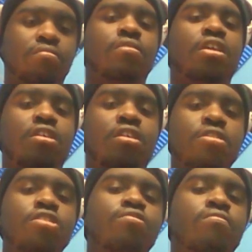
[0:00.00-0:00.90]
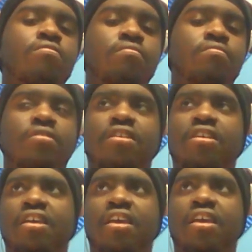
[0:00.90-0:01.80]
They come to you
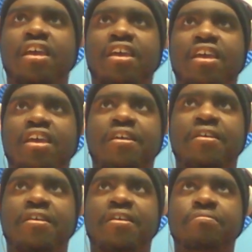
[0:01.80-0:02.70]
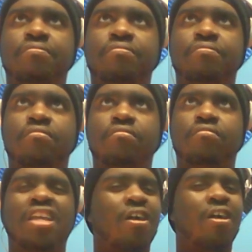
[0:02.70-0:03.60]
and
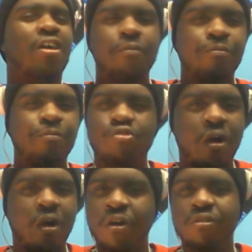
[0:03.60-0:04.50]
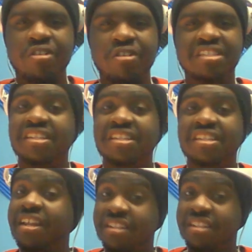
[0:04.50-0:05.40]
they offer you all these things that,
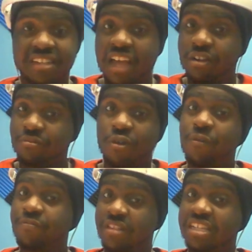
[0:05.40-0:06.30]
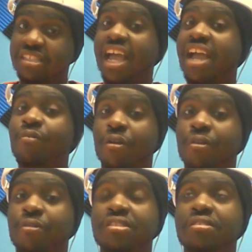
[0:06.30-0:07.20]
that I don't know if this is how it
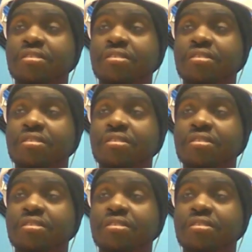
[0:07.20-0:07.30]
works.